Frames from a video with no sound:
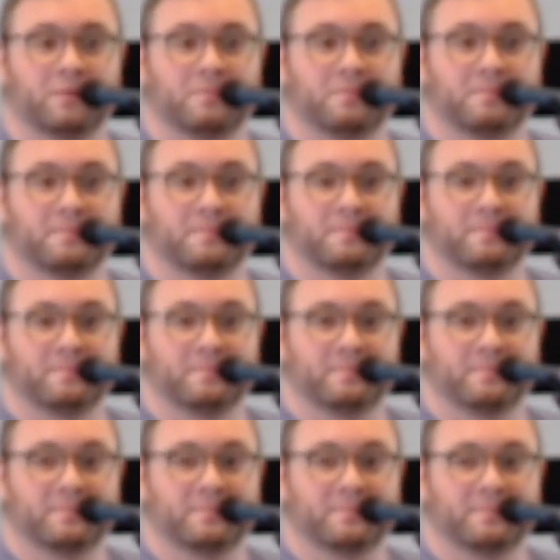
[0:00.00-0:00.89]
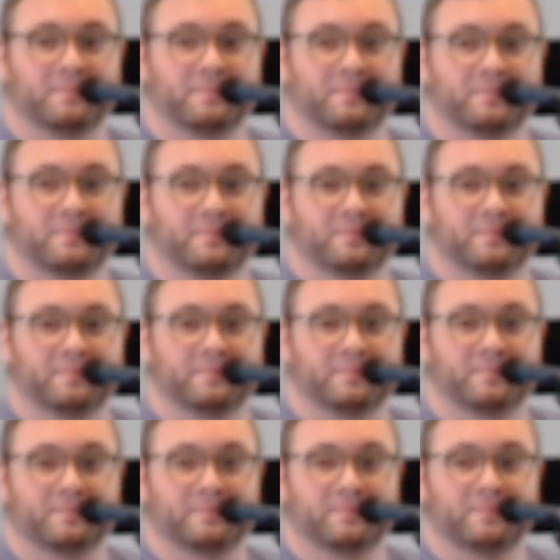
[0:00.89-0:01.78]

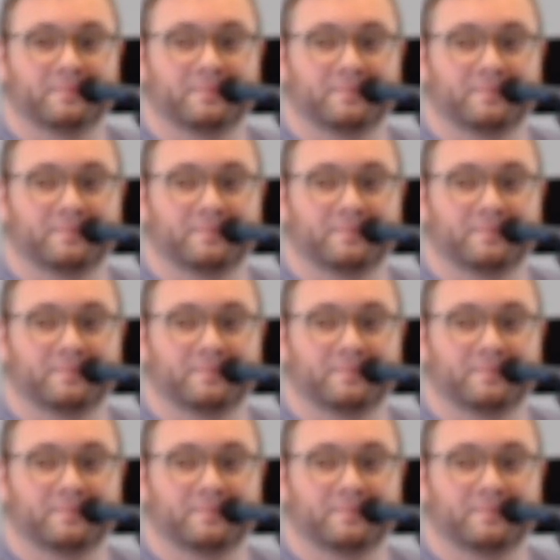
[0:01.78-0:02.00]
Nobody speaks.